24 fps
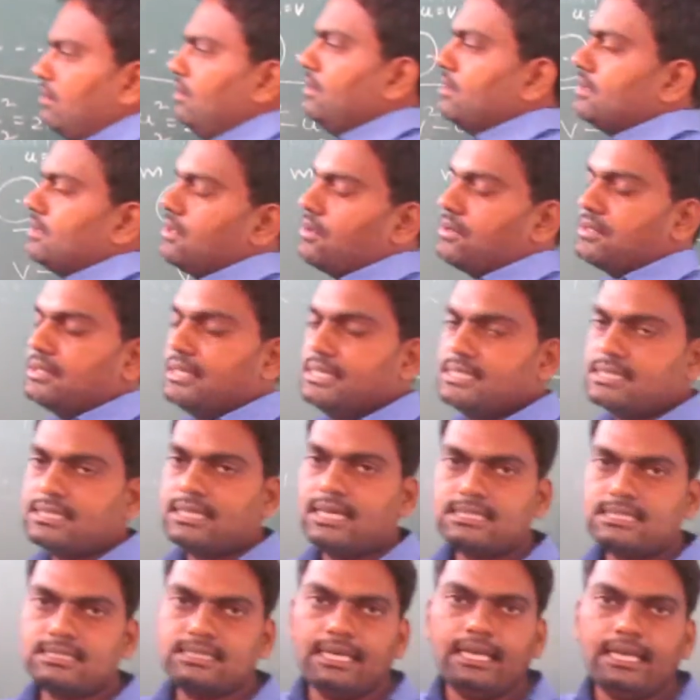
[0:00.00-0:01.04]
to
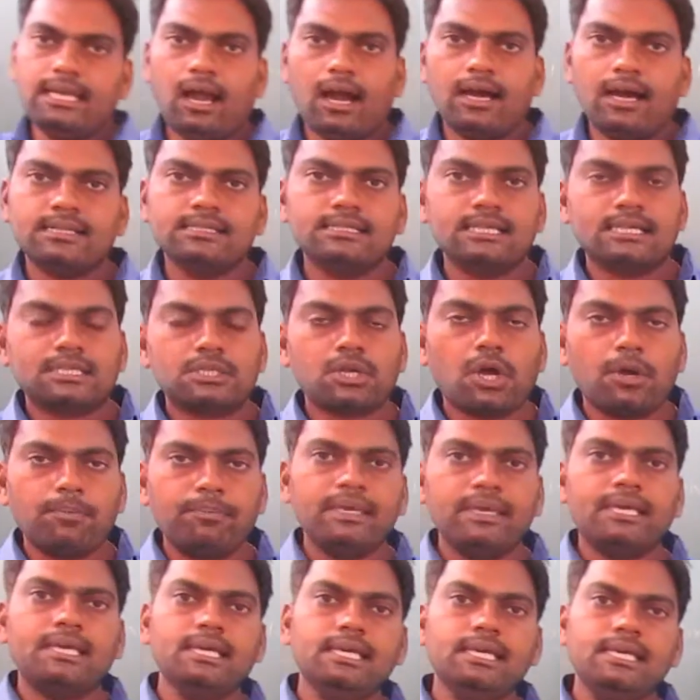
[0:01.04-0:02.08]
discuss the another
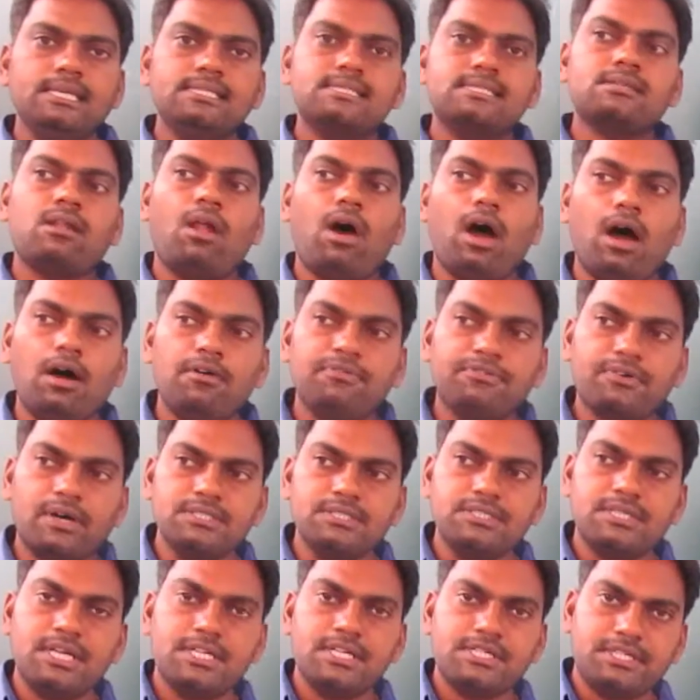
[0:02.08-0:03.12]
topic is law of
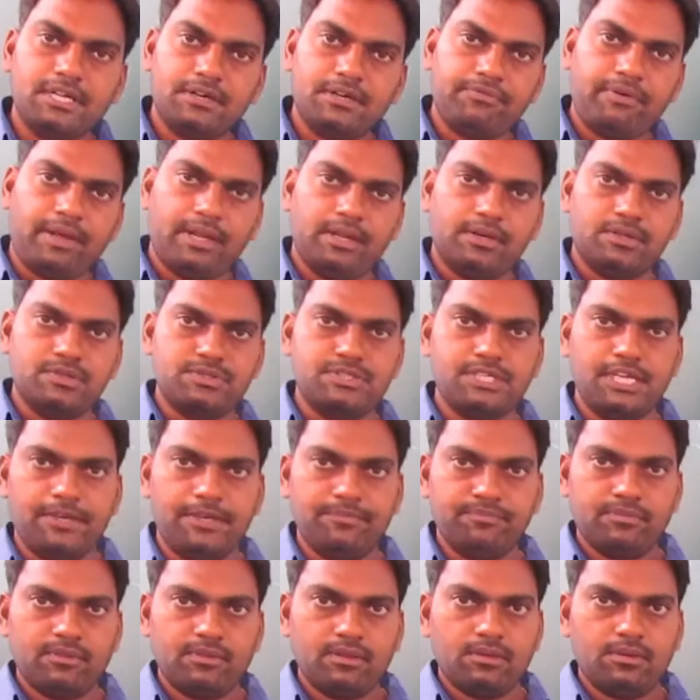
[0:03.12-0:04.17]
conservation of energy.
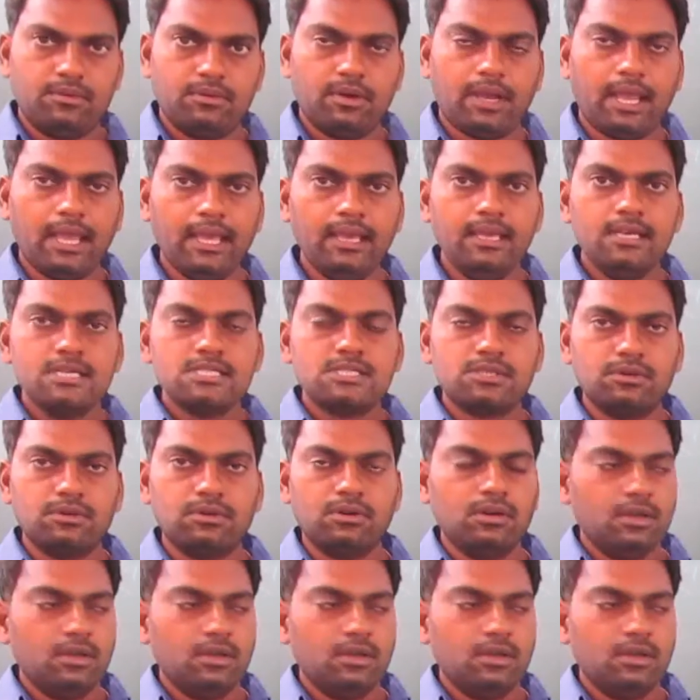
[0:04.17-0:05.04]
Okay, so